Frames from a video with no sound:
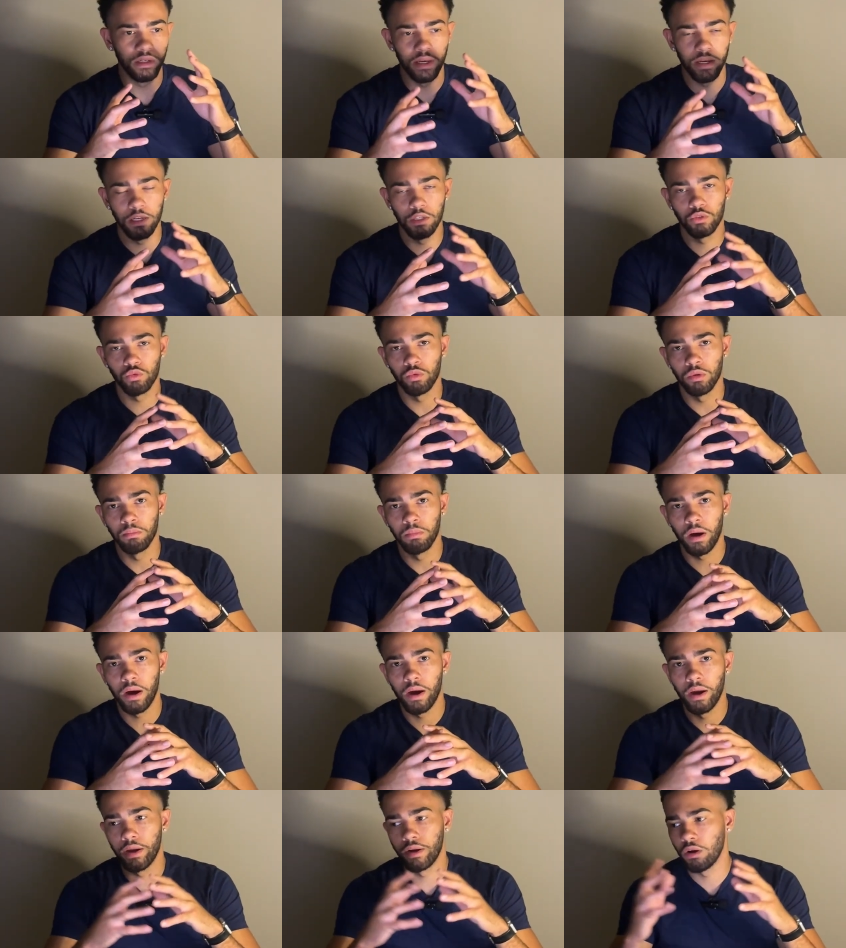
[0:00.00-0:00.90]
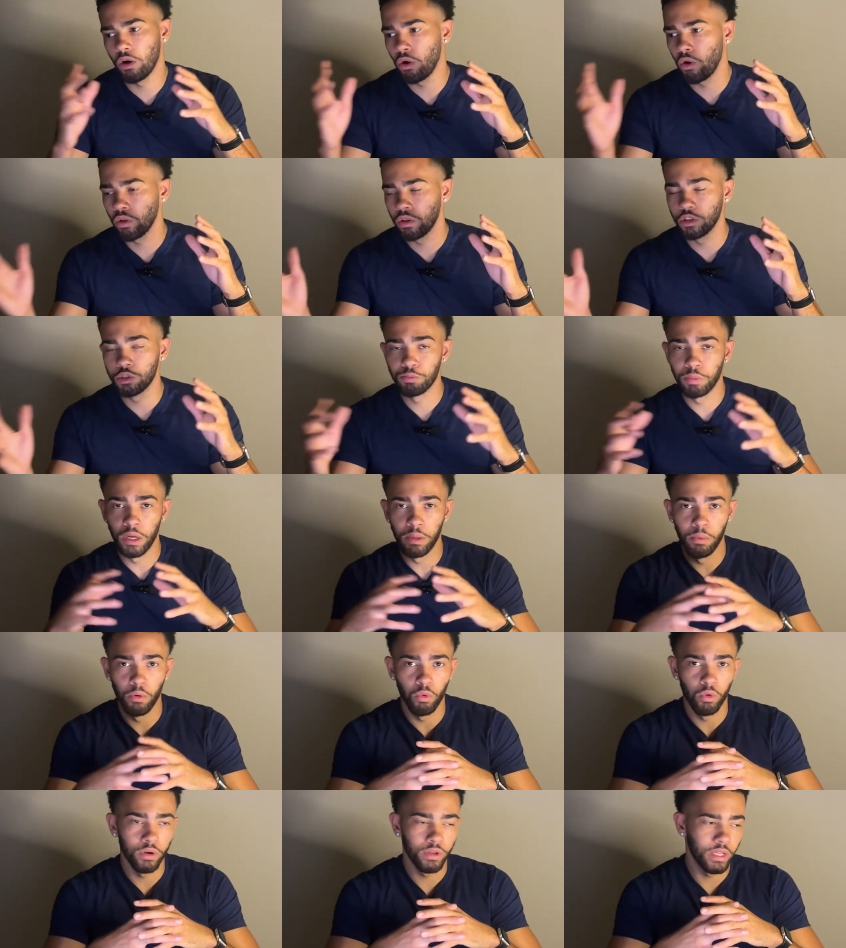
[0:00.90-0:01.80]
days went by and all this
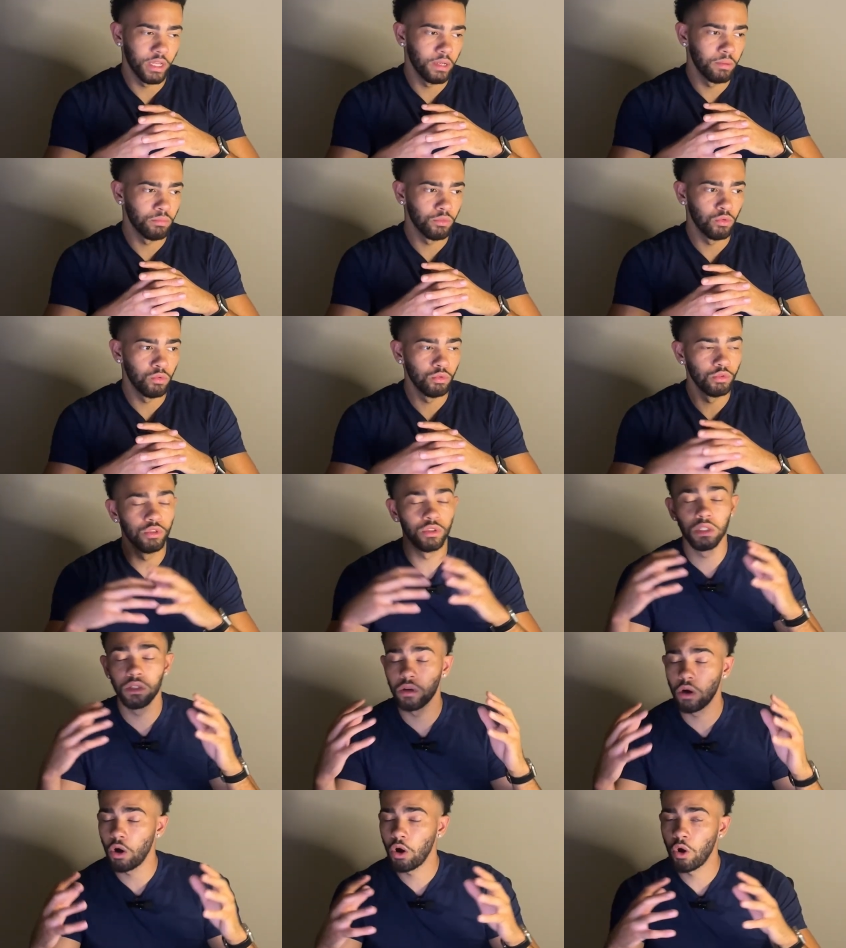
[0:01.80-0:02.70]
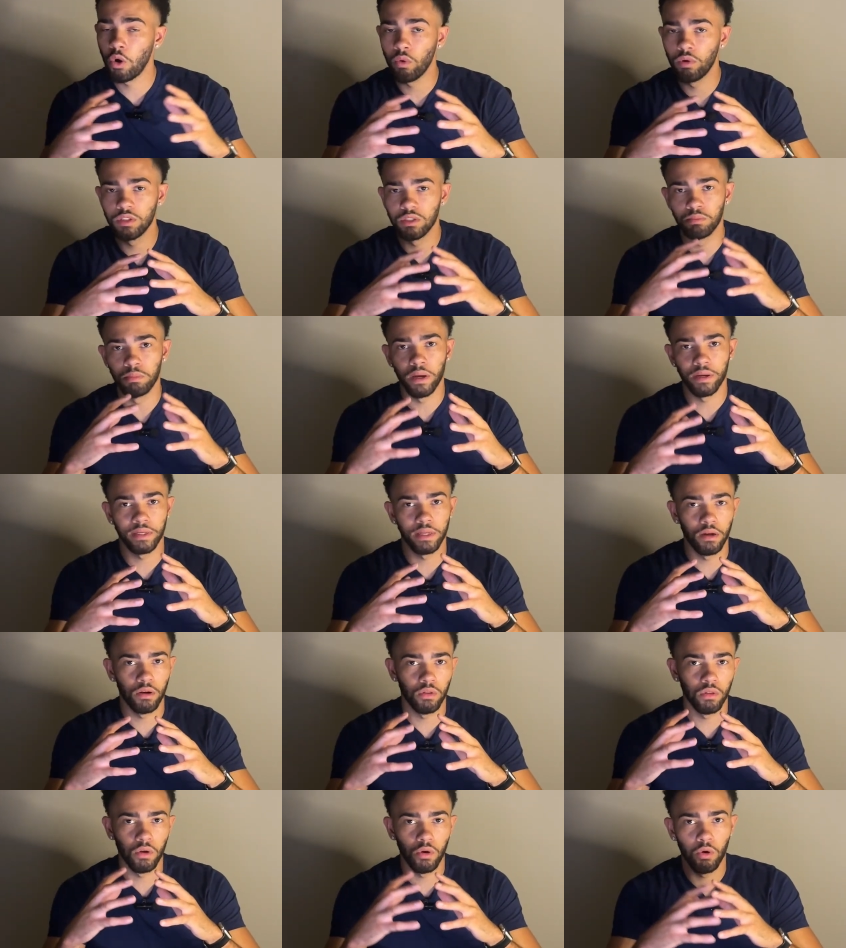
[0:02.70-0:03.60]
paperwork came through. You can always back
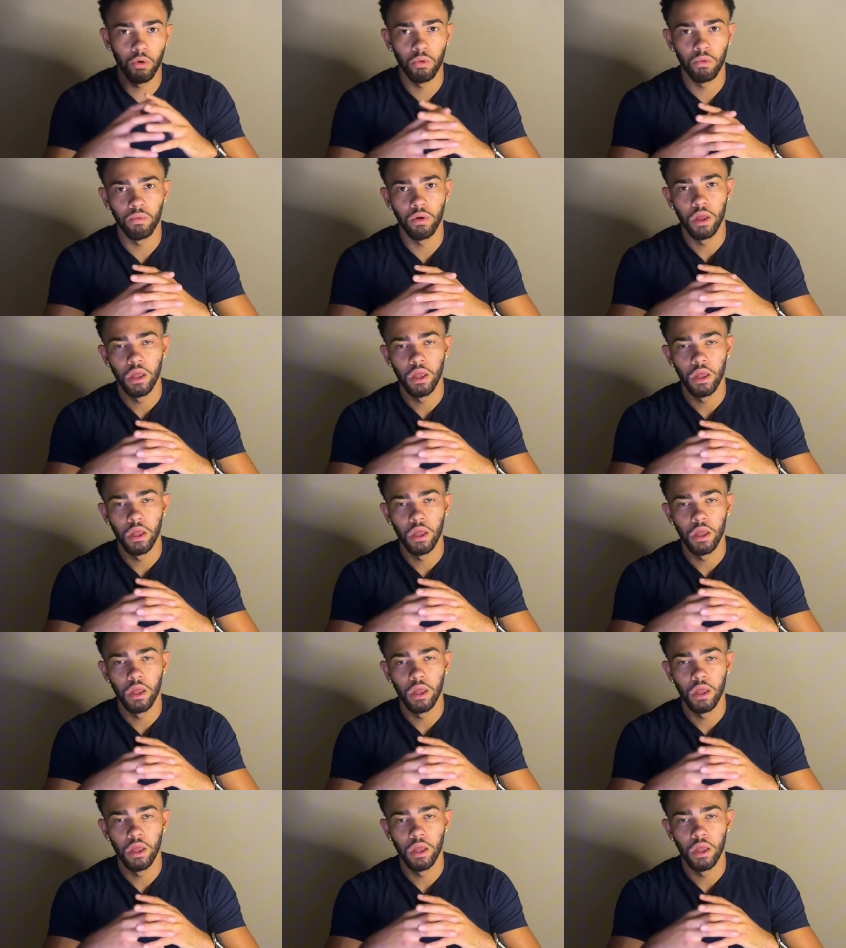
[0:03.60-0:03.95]
out of the home.